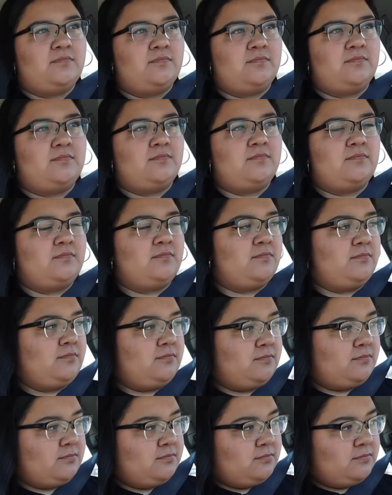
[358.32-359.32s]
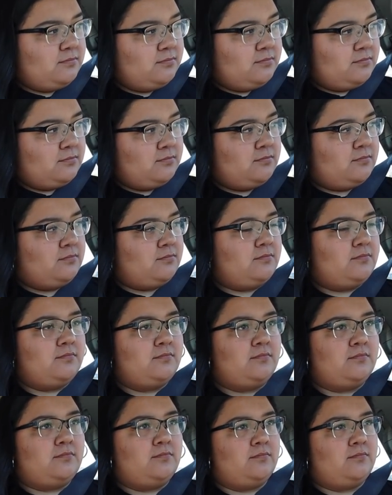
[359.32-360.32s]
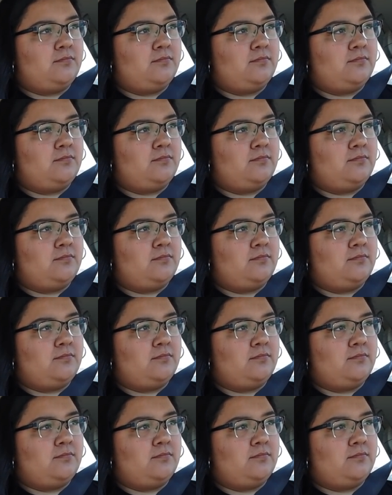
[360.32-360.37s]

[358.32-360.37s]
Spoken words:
(not speaking)